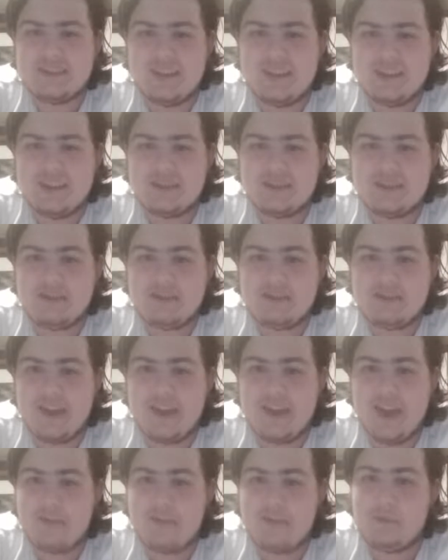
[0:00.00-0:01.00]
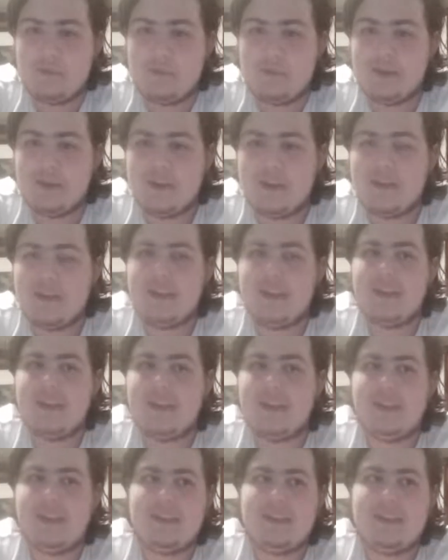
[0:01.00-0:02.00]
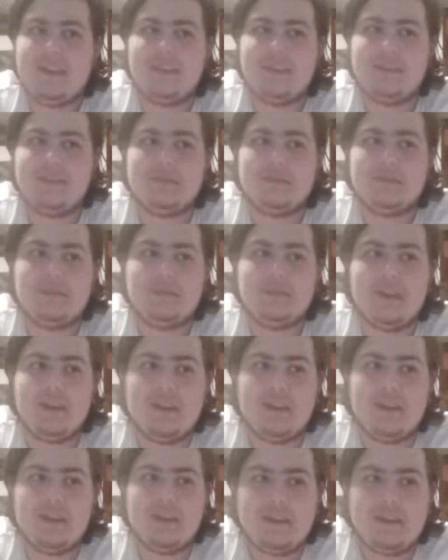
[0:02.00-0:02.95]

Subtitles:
a joke. I have one. Oh dear.